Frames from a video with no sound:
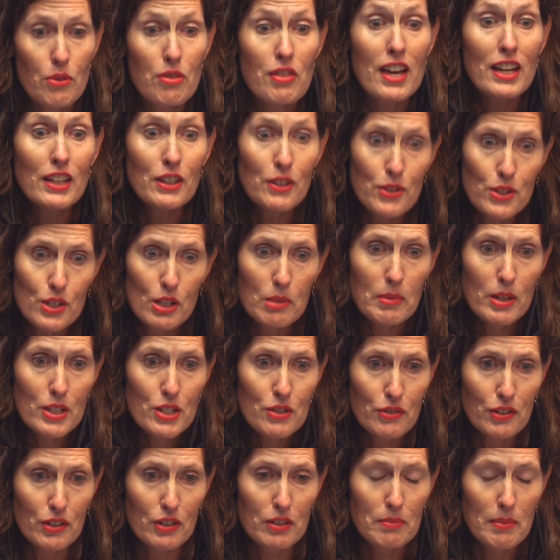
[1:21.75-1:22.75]
So thank you so
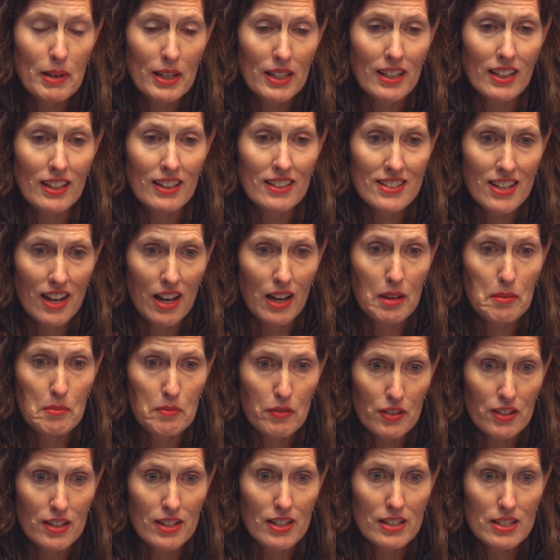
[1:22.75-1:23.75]
much for making time
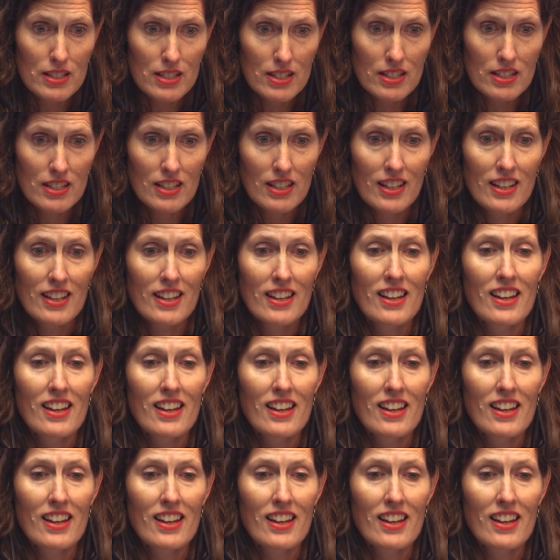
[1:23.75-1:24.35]
for this.